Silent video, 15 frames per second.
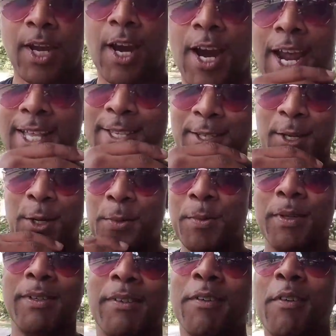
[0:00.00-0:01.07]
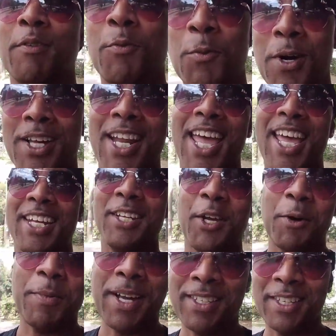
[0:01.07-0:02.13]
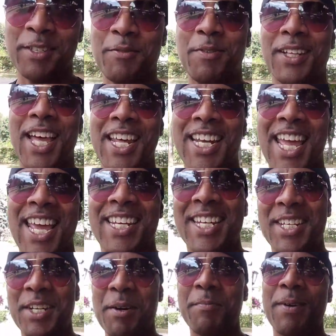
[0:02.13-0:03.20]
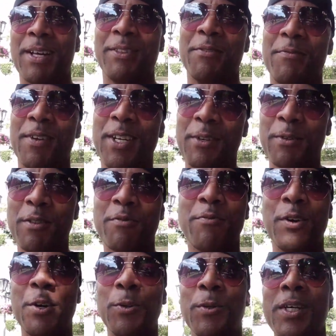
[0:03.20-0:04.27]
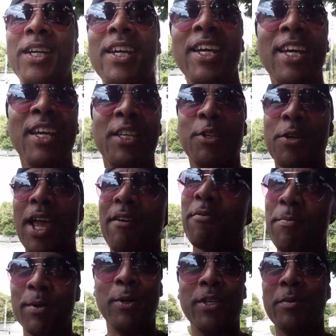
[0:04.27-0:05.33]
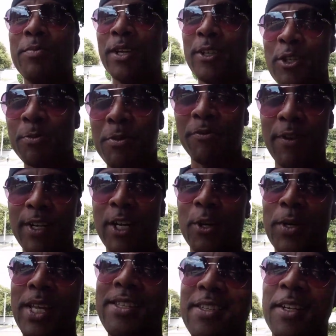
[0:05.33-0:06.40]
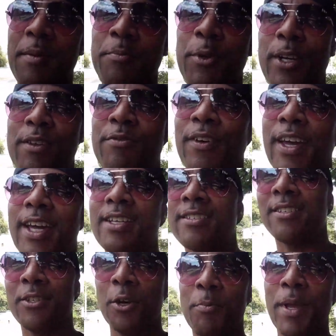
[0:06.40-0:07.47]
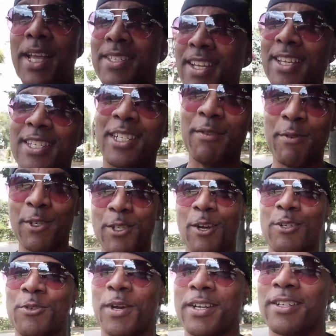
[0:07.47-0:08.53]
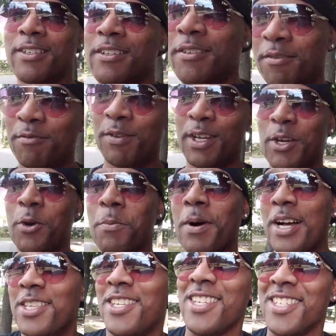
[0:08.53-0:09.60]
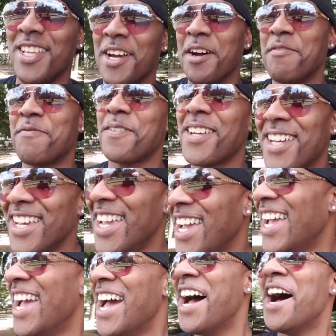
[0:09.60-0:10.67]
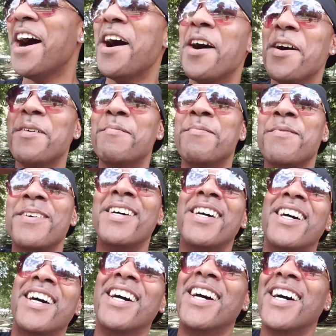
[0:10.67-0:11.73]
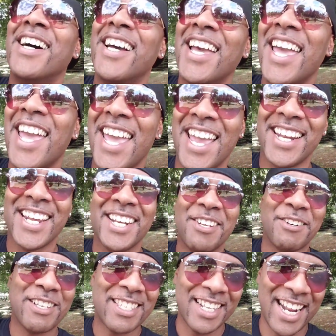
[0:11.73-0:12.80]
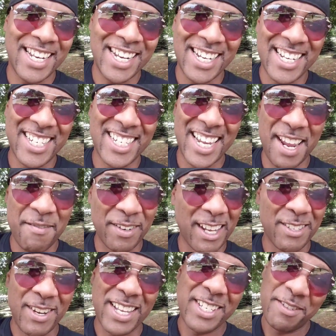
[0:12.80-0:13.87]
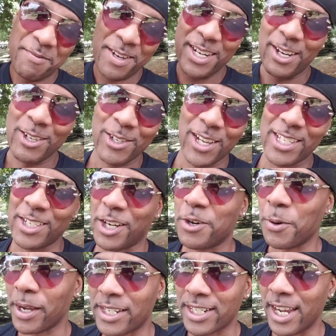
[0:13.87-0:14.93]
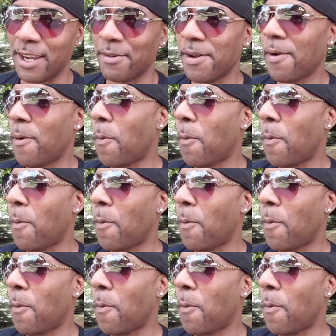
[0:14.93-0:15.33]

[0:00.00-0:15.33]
All right, so one, I had to go back to the flat and I had to dump out the video on the phone. You can have a billion pictures, but video eats it up pretty fast. So pay attention if you start trying to video a bunch of stuff. And I noticed that I needed to shave when I was watching the video, so I took a quick shave.